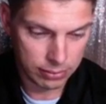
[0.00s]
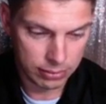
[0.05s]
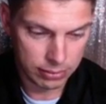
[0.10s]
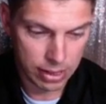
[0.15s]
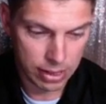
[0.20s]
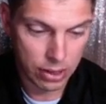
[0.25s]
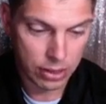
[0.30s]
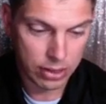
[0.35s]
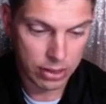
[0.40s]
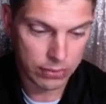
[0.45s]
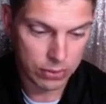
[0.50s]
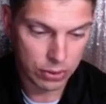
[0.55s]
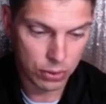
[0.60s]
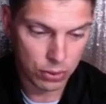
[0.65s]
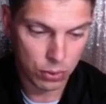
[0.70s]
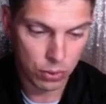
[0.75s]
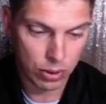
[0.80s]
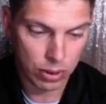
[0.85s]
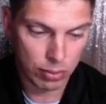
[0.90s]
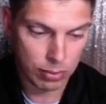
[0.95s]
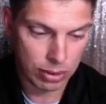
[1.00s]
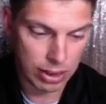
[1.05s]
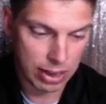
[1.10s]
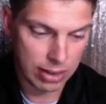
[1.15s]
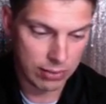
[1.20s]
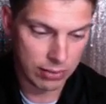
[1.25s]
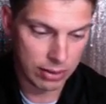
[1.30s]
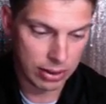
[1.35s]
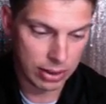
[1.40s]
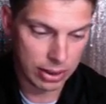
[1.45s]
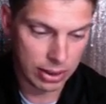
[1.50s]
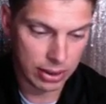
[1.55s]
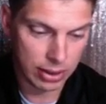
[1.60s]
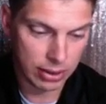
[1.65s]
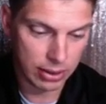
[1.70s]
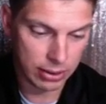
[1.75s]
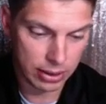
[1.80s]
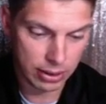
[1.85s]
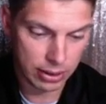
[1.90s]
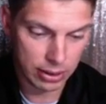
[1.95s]
I don't even know where I'm live right now. I
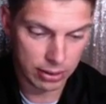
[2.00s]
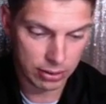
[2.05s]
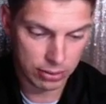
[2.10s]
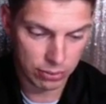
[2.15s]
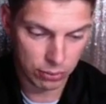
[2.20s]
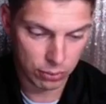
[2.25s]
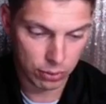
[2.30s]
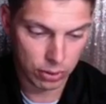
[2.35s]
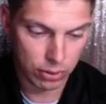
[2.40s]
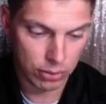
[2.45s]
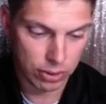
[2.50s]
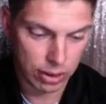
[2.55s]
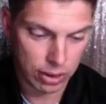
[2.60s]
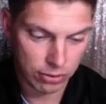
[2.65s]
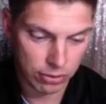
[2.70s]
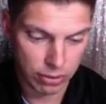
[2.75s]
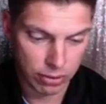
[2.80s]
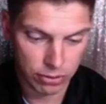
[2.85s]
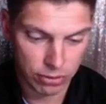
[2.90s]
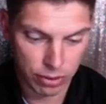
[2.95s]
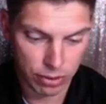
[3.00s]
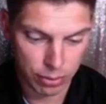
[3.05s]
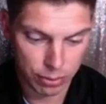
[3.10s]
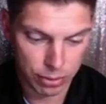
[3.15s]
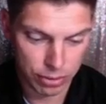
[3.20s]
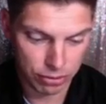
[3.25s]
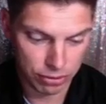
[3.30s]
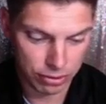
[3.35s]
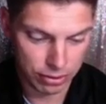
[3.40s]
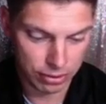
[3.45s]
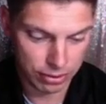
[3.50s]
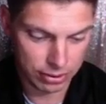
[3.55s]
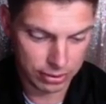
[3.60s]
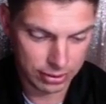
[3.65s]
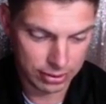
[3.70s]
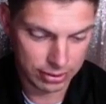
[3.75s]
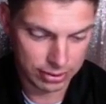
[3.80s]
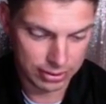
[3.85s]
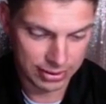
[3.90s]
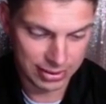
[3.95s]
think it's the Royal Rock Stars on a Mission,
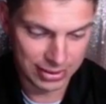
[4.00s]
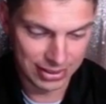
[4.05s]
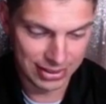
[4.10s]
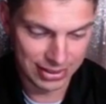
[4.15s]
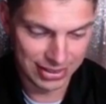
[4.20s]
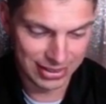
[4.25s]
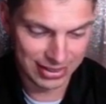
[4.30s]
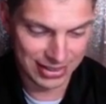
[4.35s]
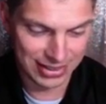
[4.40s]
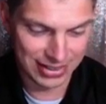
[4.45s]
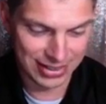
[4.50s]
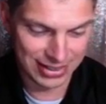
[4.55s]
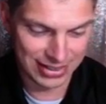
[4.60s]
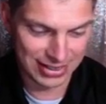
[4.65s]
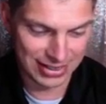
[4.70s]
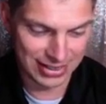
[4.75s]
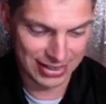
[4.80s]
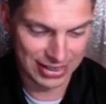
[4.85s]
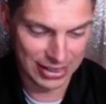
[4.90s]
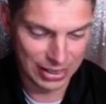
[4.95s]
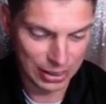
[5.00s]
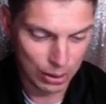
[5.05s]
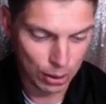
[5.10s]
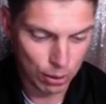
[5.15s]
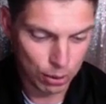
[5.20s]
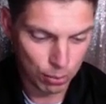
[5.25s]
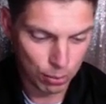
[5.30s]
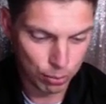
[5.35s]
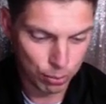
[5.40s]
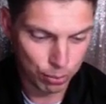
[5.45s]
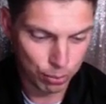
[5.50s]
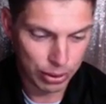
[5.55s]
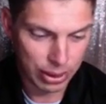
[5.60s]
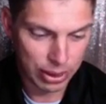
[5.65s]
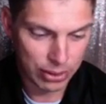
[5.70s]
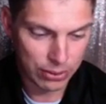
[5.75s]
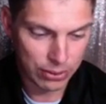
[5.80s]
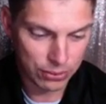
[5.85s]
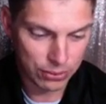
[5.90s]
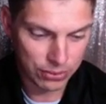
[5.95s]
but I
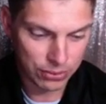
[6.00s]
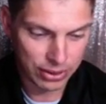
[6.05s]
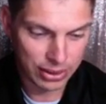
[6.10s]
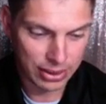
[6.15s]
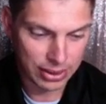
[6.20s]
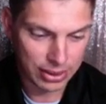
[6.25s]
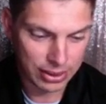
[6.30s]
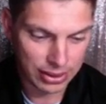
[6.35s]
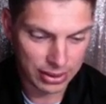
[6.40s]
don't see it.